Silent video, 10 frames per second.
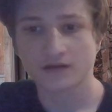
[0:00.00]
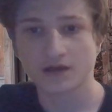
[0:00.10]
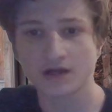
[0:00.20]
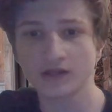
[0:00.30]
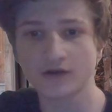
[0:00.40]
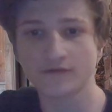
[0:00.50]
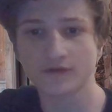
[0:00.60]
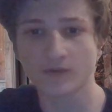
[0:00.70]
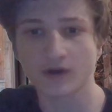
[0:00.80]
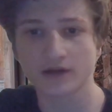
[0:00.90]
Hello
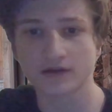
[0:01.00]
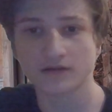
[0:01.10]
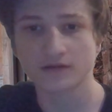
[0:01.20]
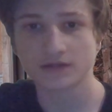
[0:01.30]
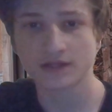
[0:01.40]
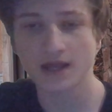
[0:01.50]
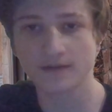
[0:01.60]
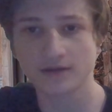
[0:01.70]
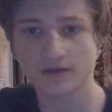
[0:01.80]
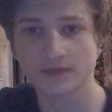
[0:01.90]
everyone. Today
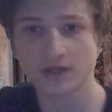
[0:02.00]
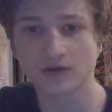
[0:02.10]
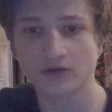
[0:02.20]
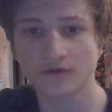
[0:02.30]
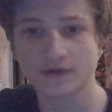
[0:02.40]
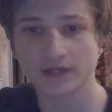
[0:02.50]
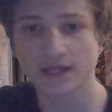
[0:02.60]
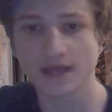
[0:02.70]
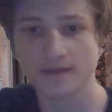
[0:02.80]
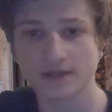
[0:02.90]
I'm going to be going over a
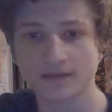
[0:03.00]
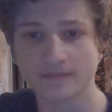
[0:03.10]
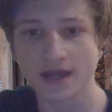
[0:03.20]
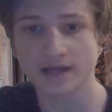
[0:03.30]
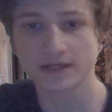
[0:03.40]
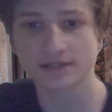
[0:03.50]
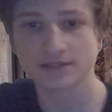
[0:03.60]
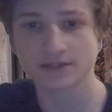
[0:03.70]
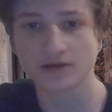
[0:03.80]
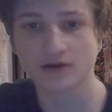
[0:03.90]
game in the
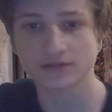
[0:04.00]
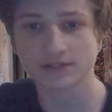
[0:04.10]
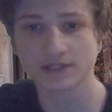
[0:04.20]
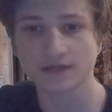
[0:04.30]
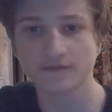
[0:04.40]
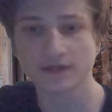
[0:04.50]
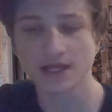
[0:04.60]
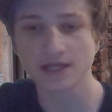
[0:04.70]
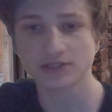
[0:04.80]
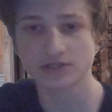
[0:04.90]
Magnus Carlsen
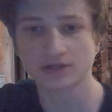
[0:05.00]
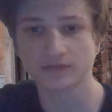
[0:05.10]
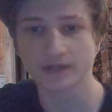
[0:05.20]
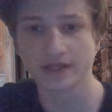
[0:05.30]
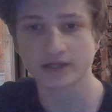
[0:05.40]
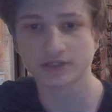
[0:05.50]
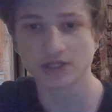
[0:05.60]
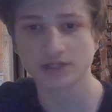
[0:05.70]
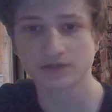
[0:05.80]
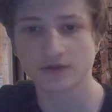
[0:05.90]
Invitational played on
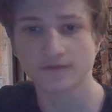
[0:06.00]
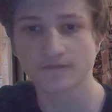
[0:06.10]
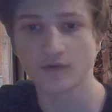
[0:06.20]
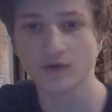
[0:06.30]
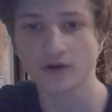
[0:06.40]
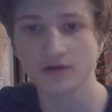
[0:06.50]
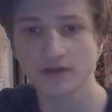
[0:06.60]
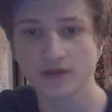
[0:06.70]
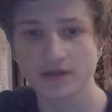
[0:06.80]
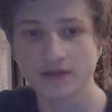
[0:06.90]
Chess24.
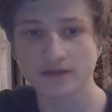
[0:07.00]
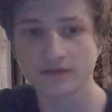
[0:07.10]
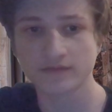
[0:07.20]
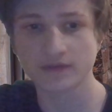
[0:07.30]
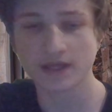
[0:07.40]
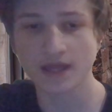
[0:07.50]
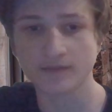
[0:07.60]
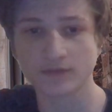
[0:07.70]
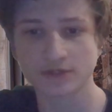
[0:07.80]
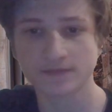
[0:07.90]
The
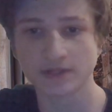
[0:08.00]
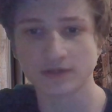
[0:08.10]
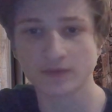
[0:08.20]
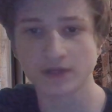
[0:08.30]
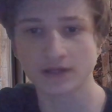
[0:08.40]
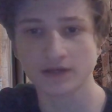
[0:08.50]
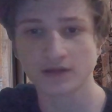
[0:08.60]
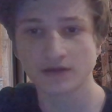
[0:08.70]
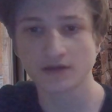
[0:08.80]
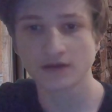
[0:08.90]
game was between
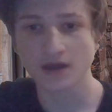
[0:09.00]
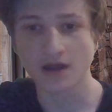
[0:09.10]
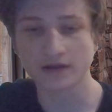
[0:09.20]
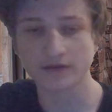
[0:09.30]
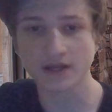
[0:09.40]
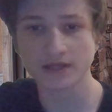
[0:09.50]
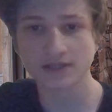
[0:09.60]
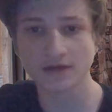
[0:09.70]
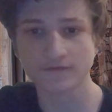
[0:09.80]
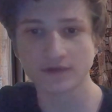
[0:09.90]

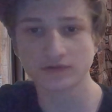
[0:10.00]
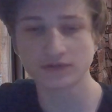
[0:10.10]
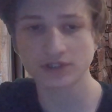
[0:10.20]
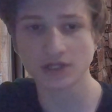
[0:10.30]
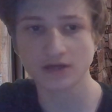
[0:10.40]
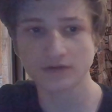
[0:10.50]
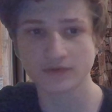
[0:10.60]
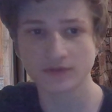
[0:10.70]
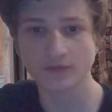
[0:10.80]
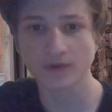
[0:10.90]
Alireza Firouzja
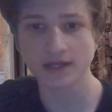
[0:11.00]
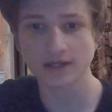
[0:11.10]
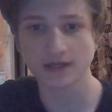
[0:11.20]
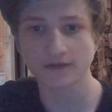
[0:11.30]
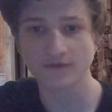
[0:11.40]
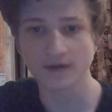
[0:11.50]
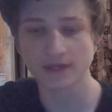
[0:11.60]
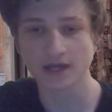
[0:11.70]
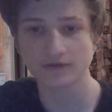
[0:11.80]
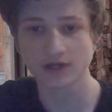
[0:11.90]
with white and
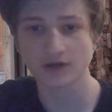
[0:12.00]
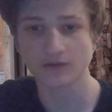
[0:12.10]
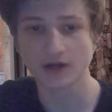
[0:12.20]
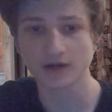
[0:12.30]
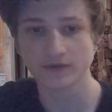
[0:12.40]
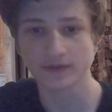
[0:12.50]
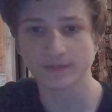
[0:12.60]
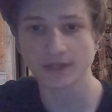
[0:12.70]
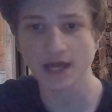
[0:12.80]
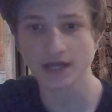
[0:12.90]
Fabiano Caruana with
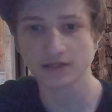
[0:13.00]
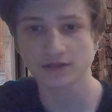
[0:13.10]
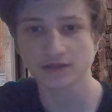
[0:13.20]
black.